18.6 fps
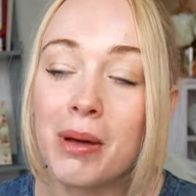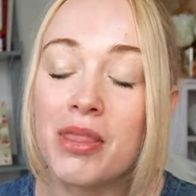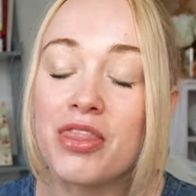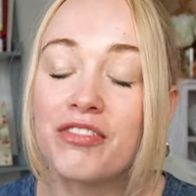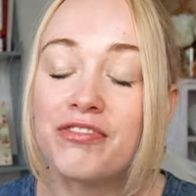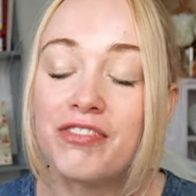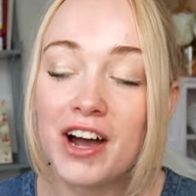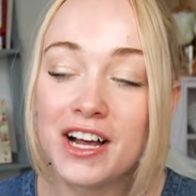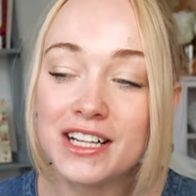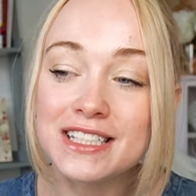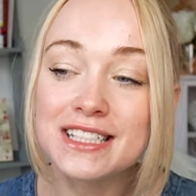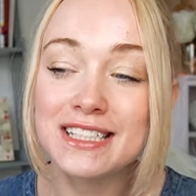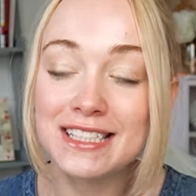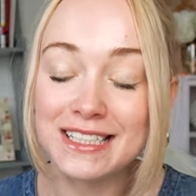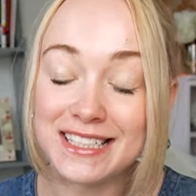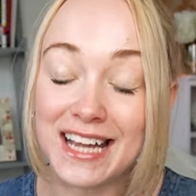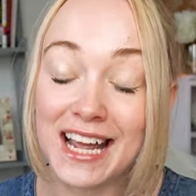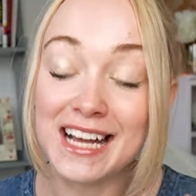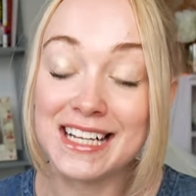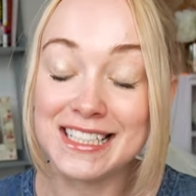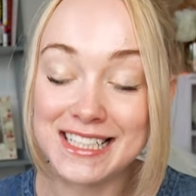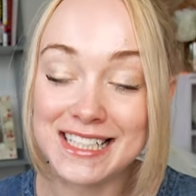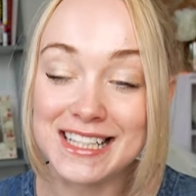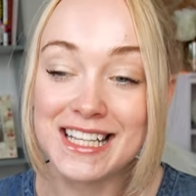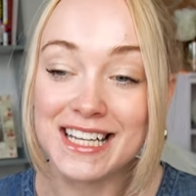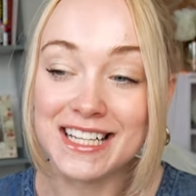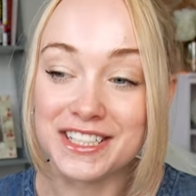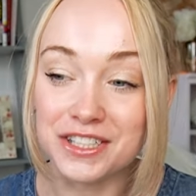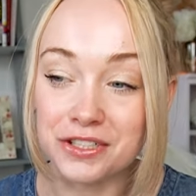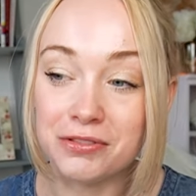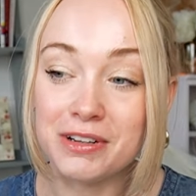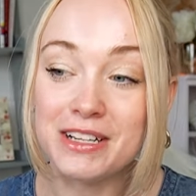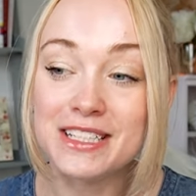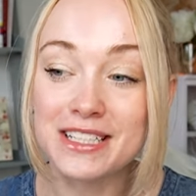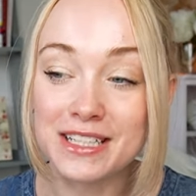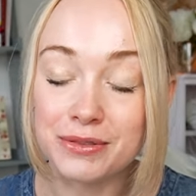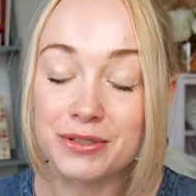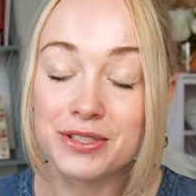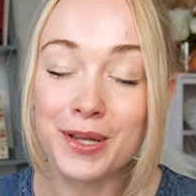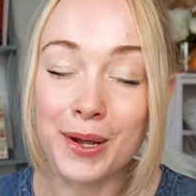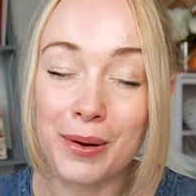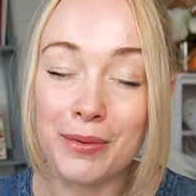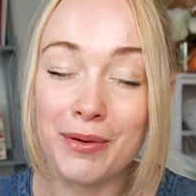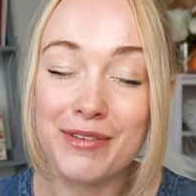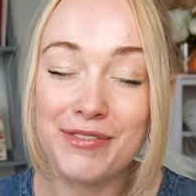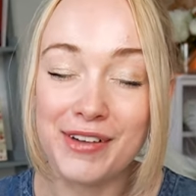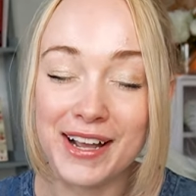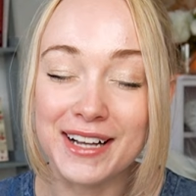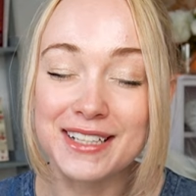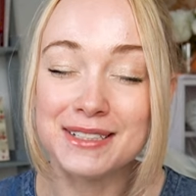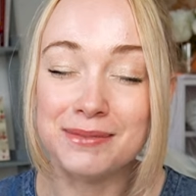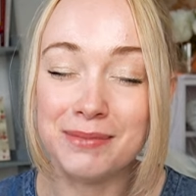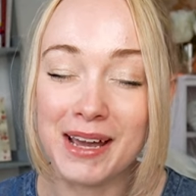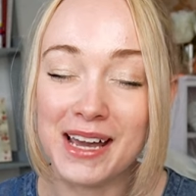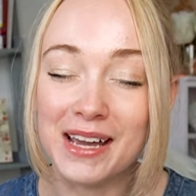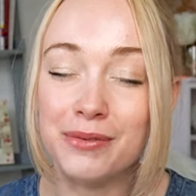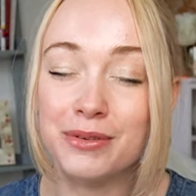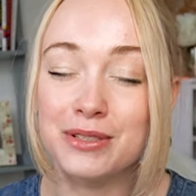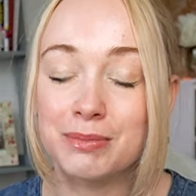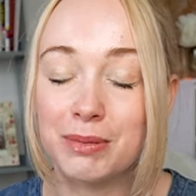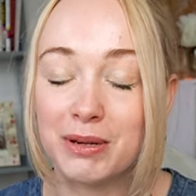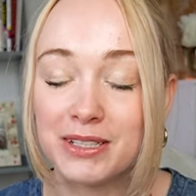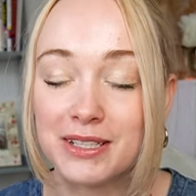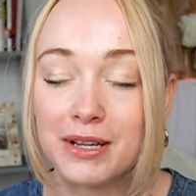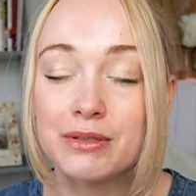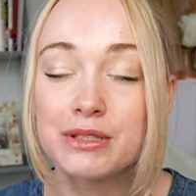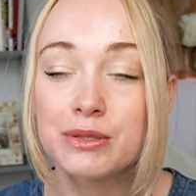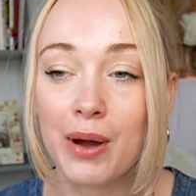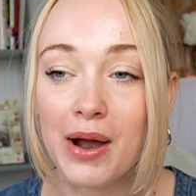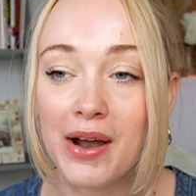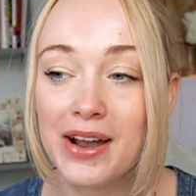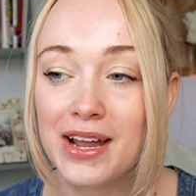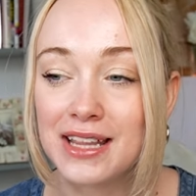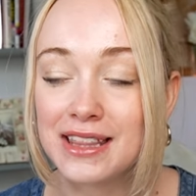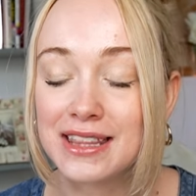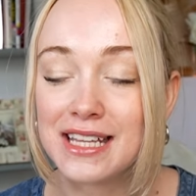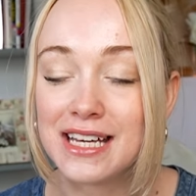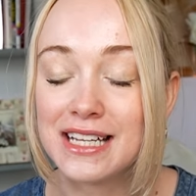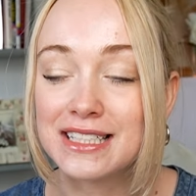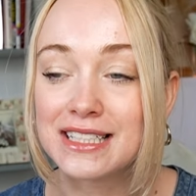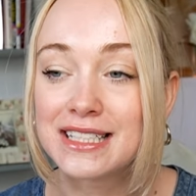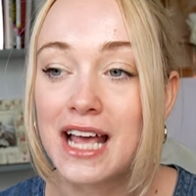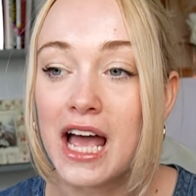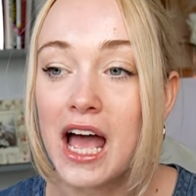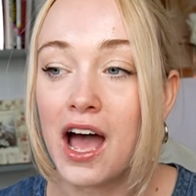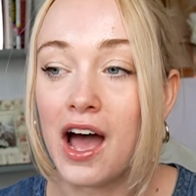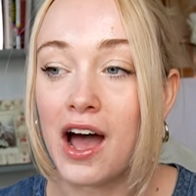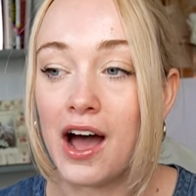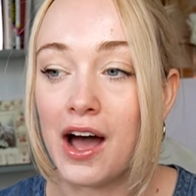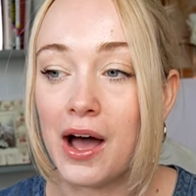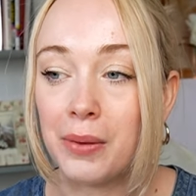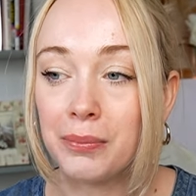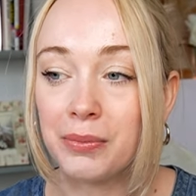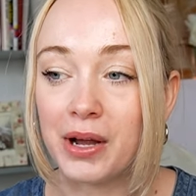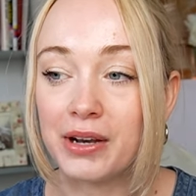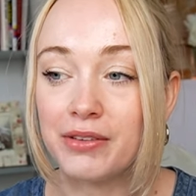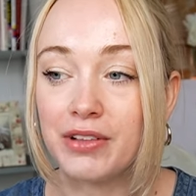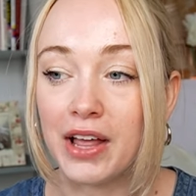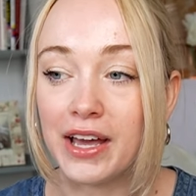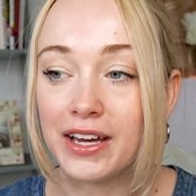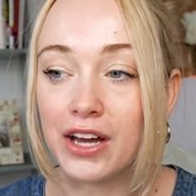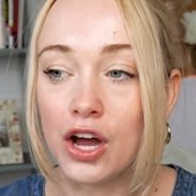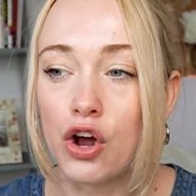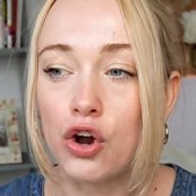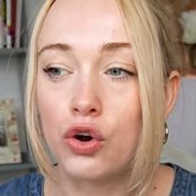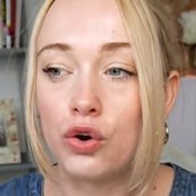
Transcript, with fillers: But the first day I did this, the reason it was so horrific to me was because I was wearing this kind of like